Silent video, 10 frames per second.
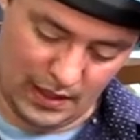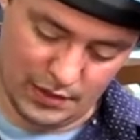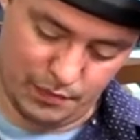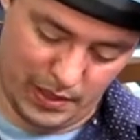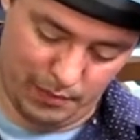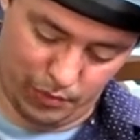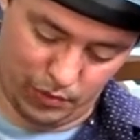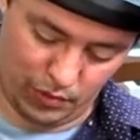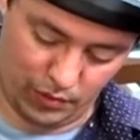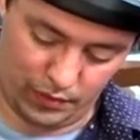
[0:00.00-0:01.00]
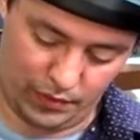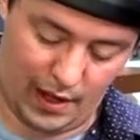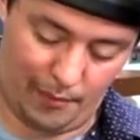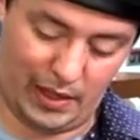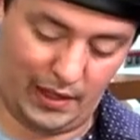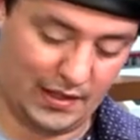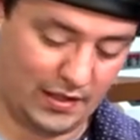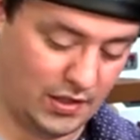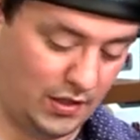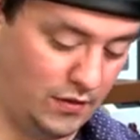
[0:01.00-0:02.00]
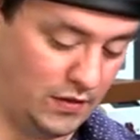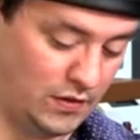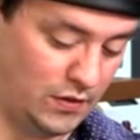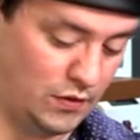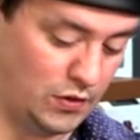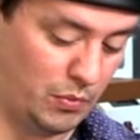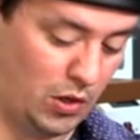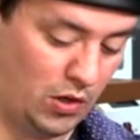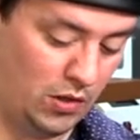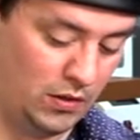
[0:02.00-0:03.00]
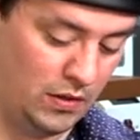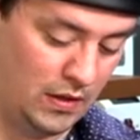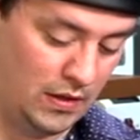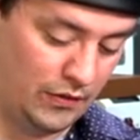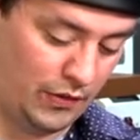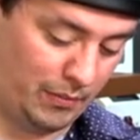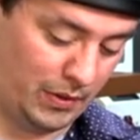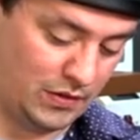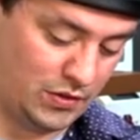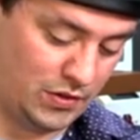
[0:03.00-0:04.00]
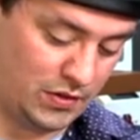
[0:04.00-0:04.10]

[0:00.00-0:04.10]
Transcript: is people not paying attention and using too small. So I'm going to